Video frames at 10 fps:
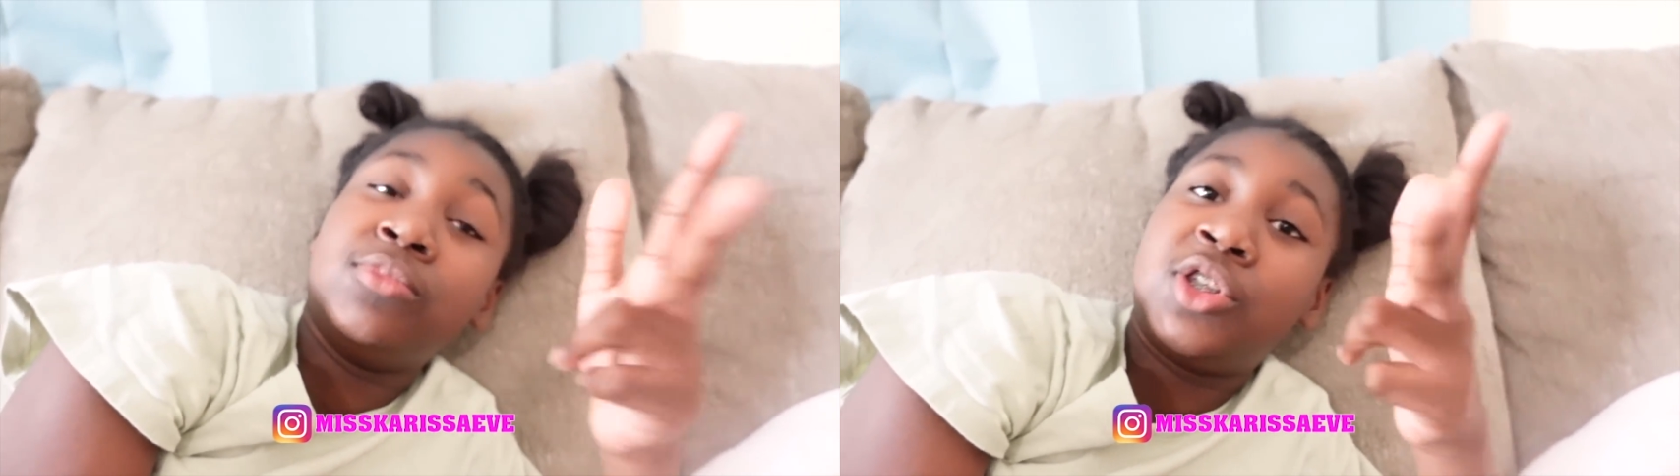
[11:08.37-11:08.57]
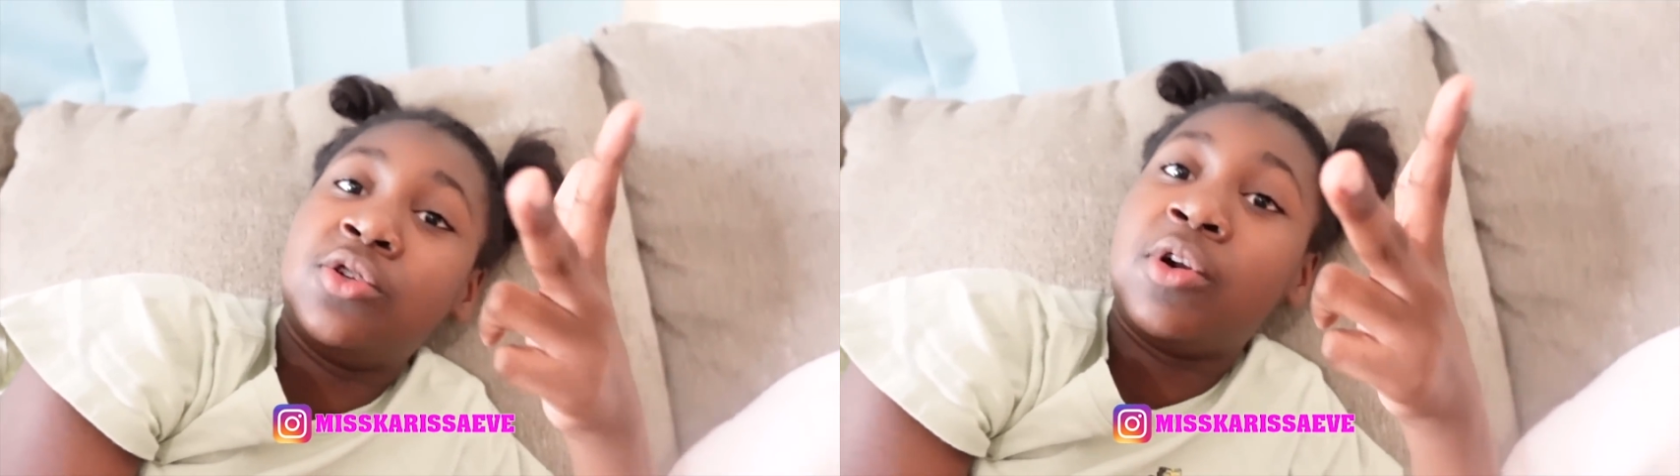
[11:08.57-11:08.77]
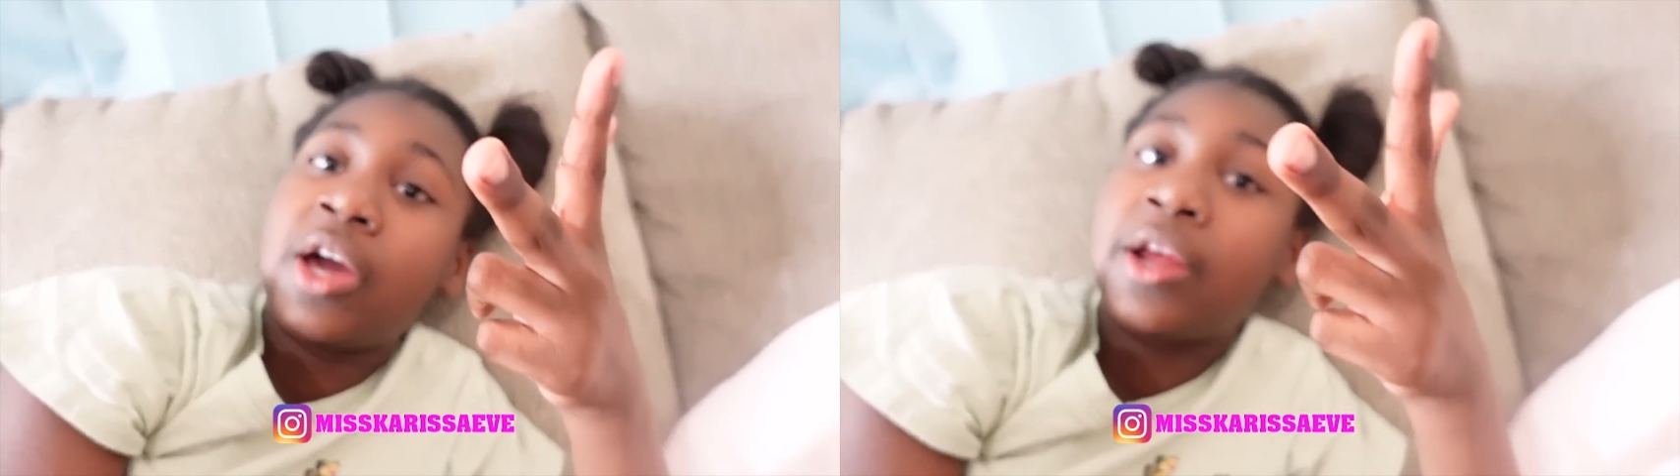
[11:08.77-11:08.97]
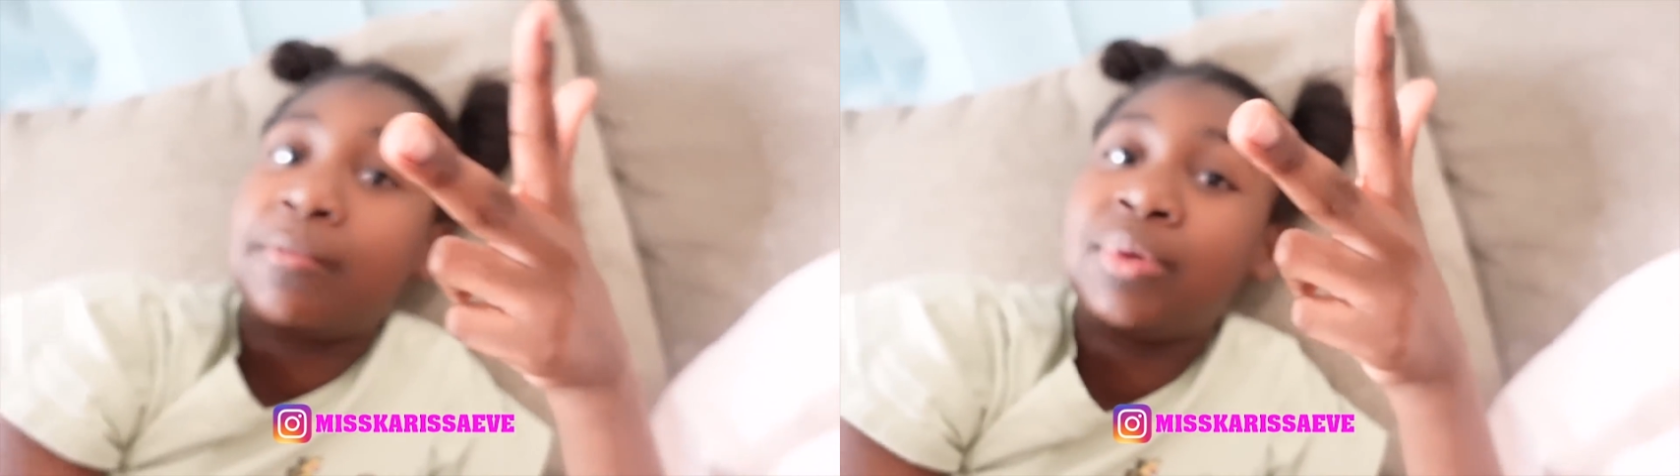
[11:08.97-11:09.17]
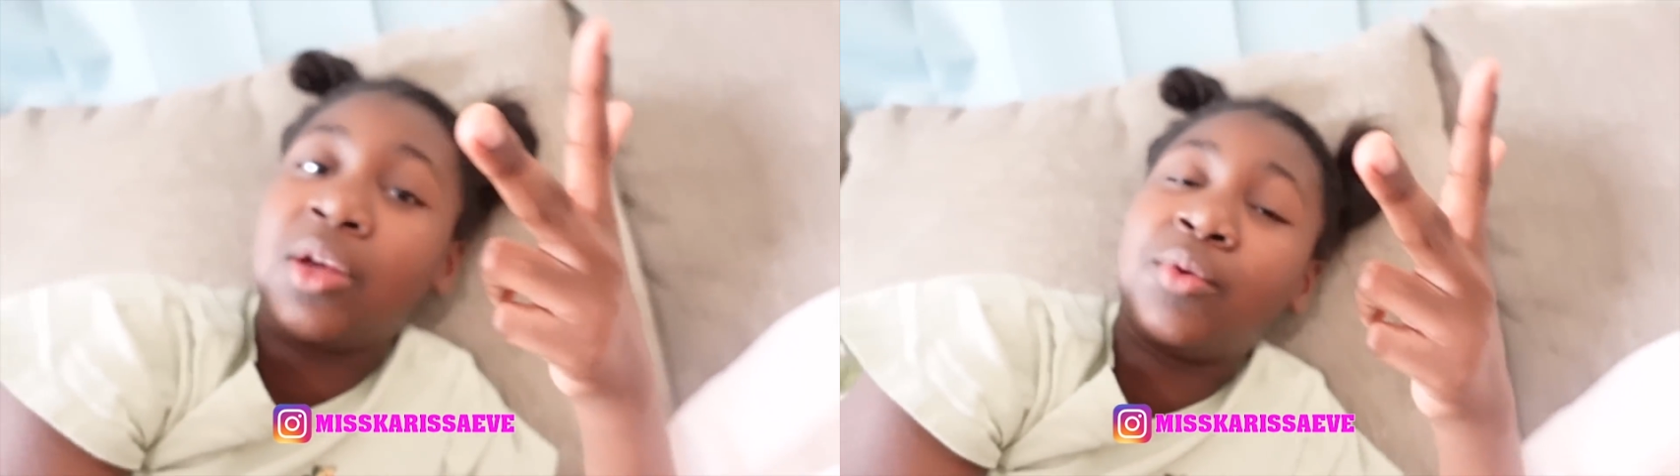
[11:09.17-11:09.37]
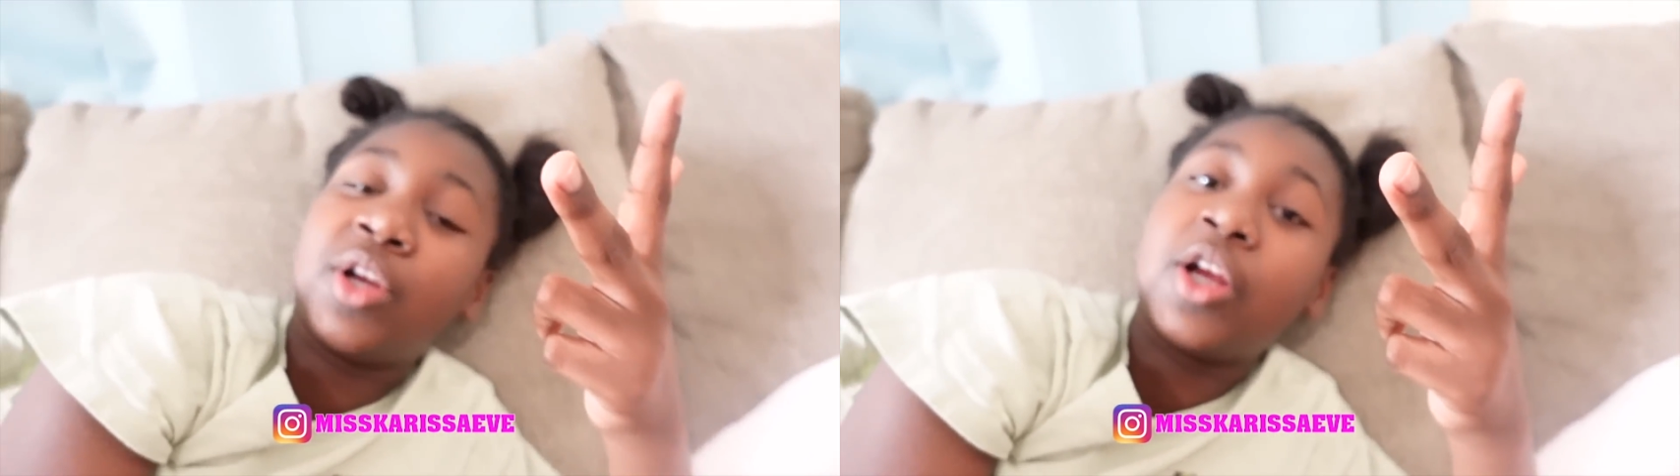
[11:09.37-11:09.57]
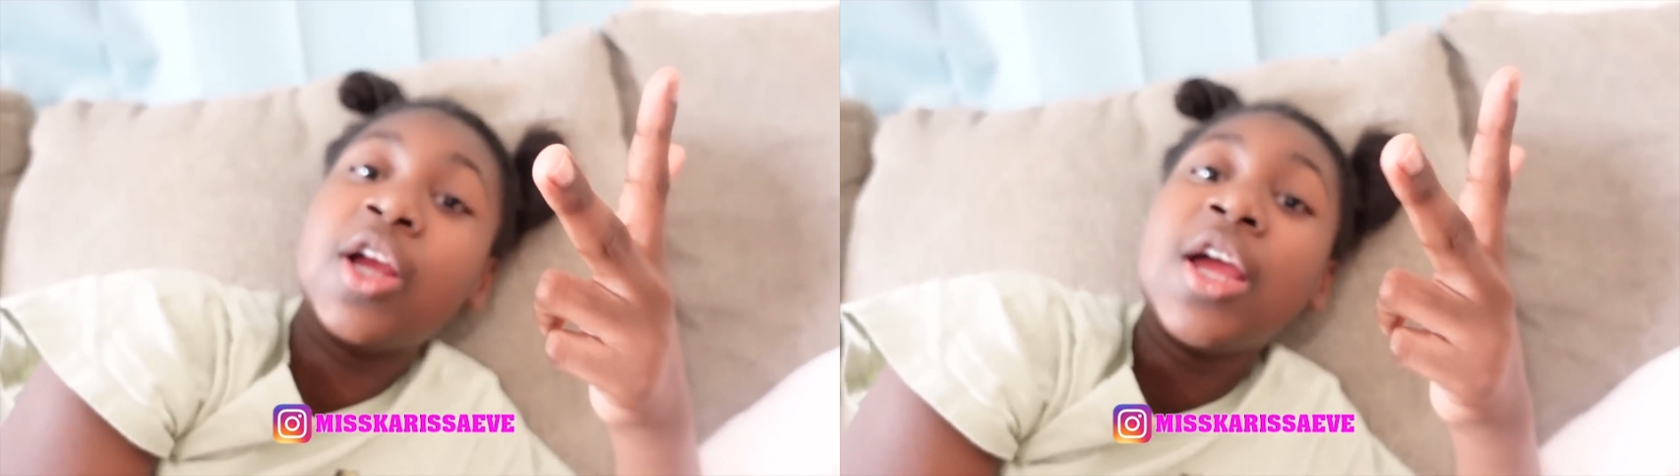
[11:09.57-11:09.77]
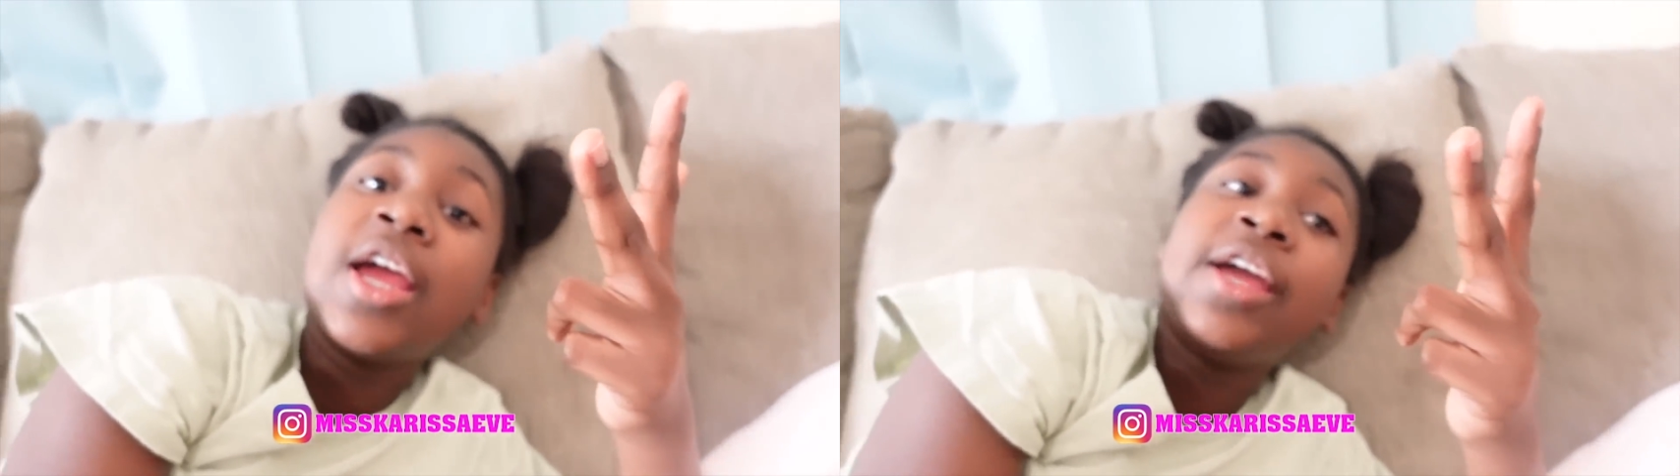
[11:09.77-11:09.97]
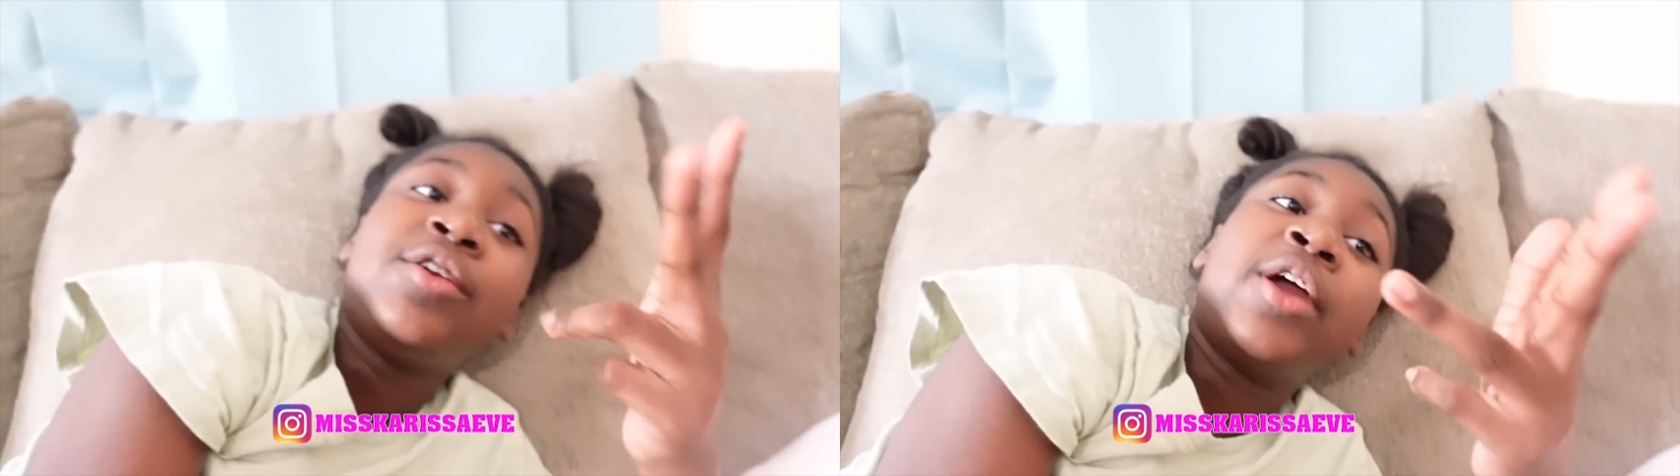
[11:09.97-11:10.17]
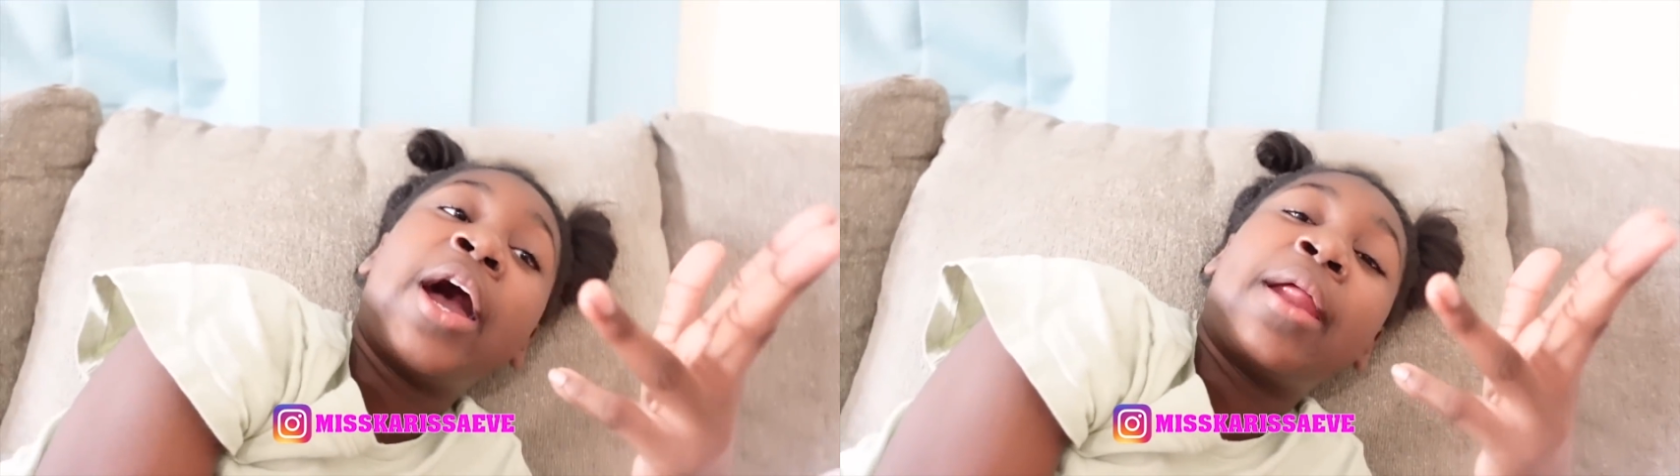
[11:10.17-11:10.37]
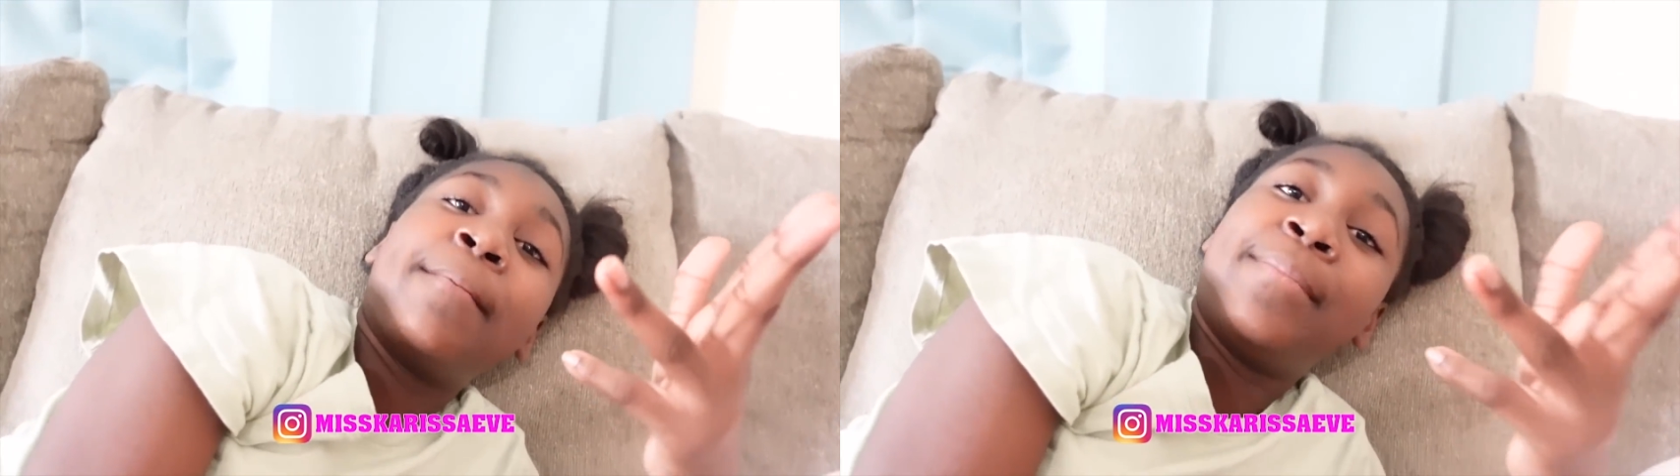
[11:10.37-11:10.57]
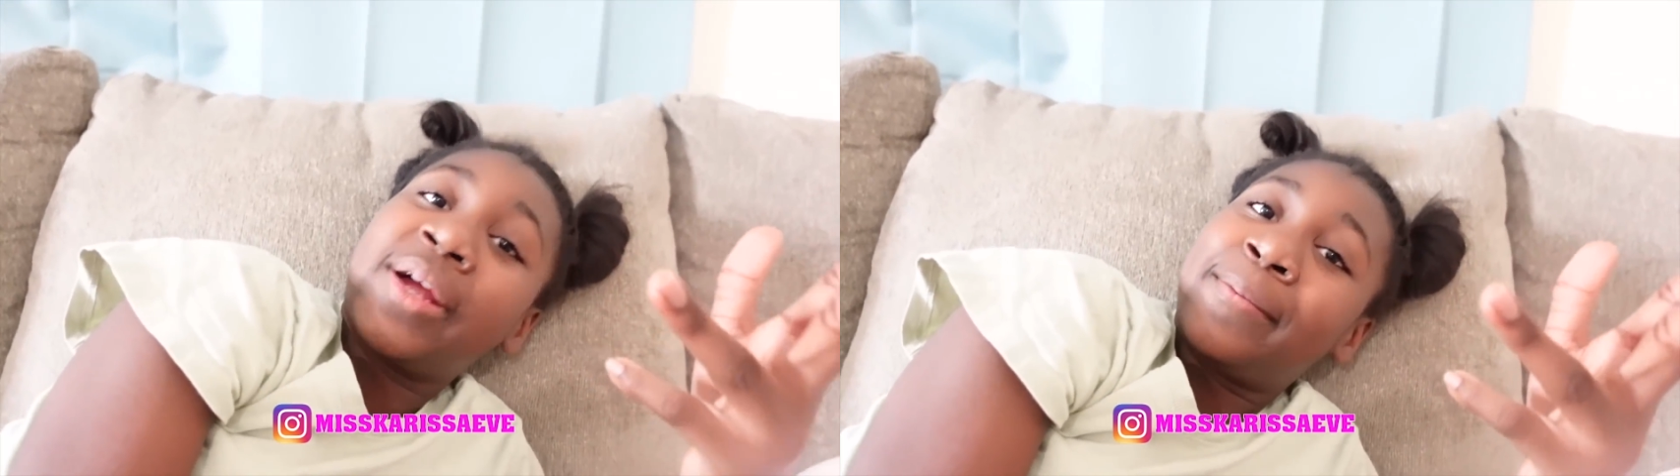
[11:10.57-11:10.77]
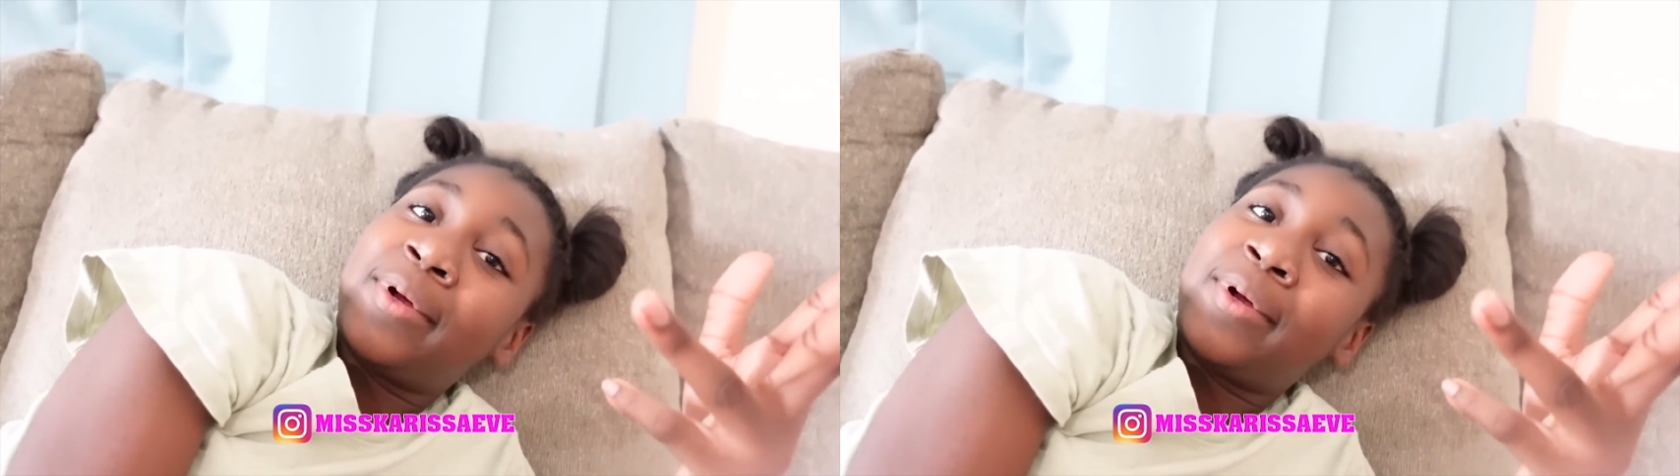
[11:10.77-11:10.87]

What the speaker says: you still gotta play with her. You gotta burp